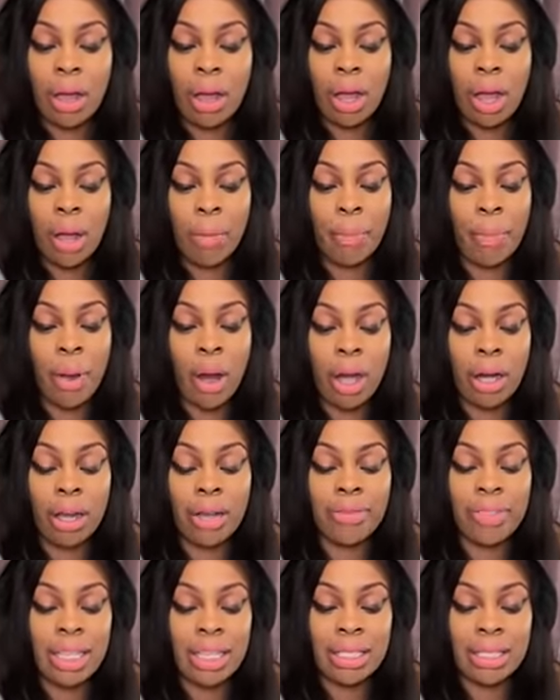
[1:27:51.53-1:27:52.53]
a part
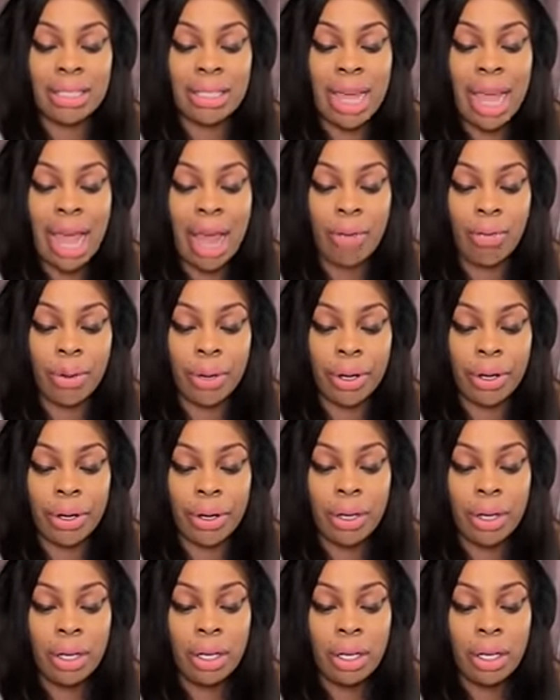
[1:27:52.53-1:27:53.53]
of this
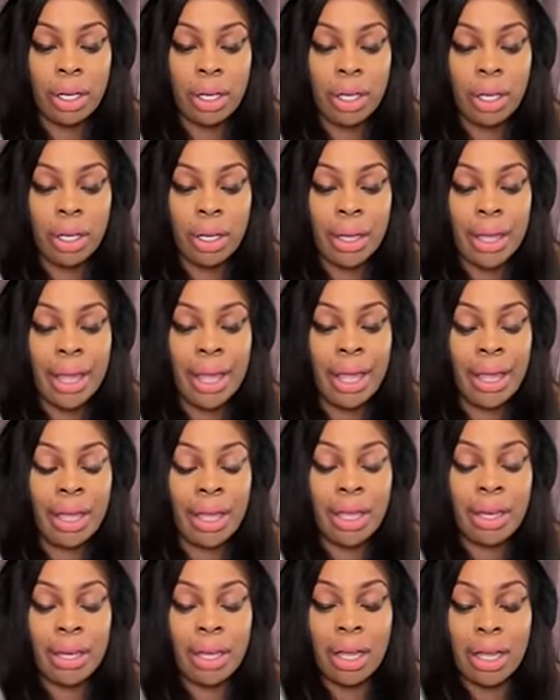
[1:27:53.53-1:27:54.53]
tower
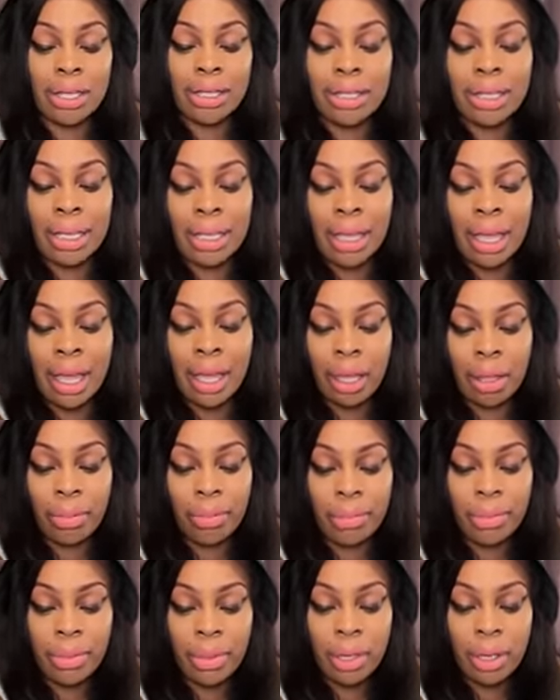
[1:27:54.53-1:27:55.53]
hitting a D M,
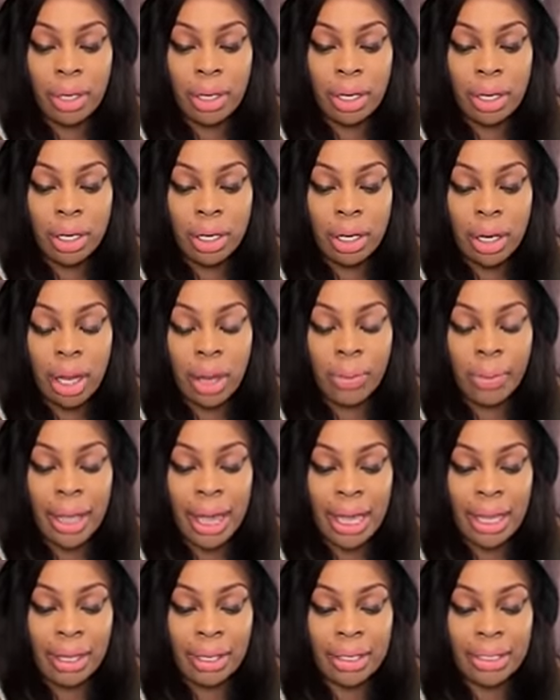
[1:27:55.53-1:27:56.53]

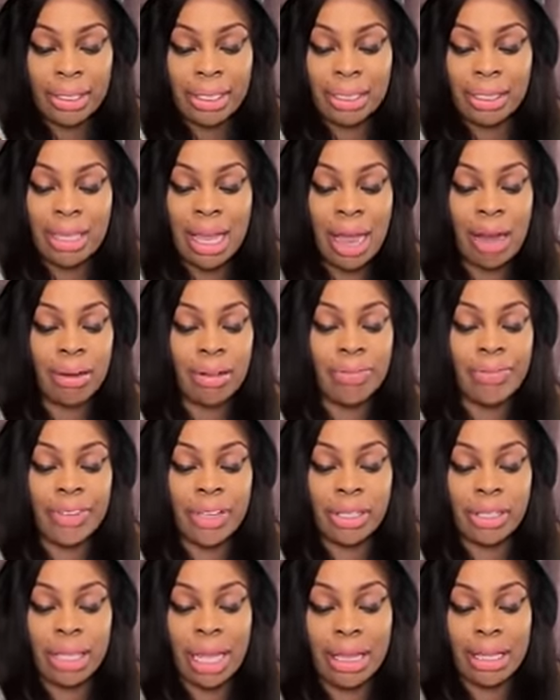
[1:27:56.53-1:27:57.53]
okay? Because this tower
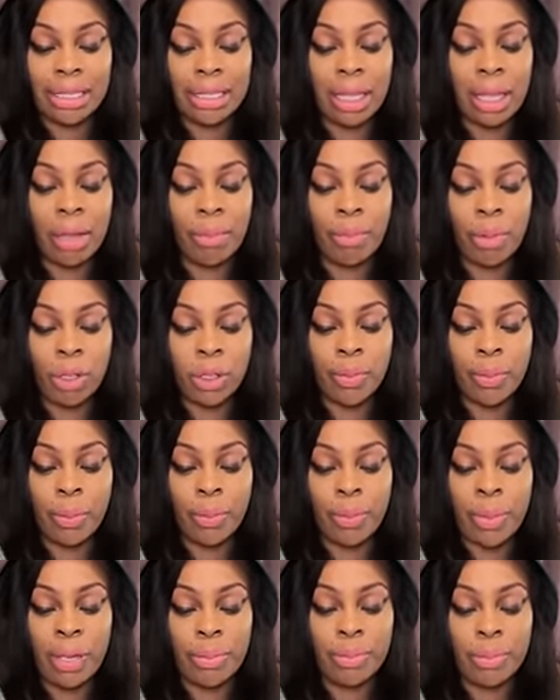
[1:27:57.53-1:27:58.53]
feels like it's hitting
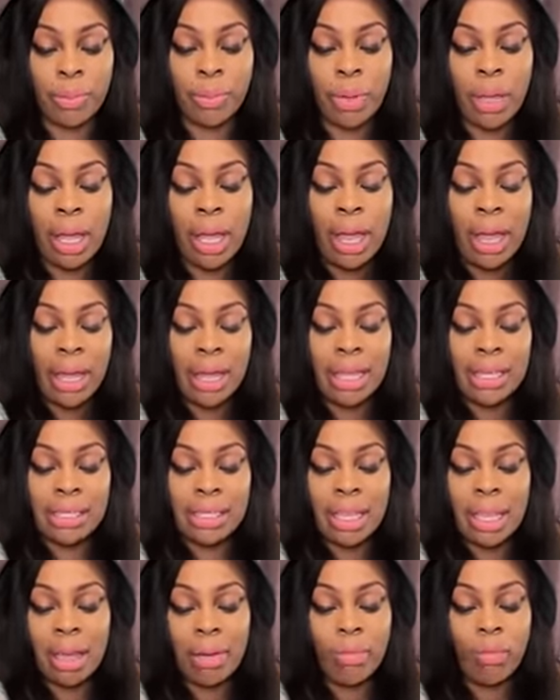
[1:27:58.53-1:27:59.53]
multiple people.
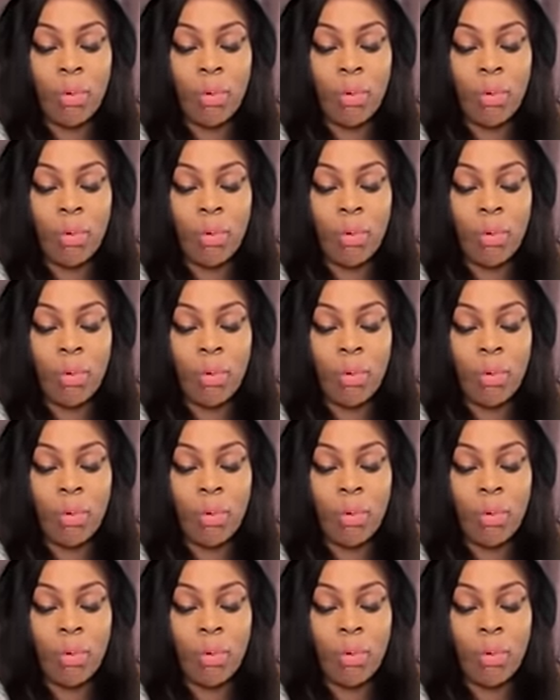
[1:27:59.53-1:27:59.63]
It's him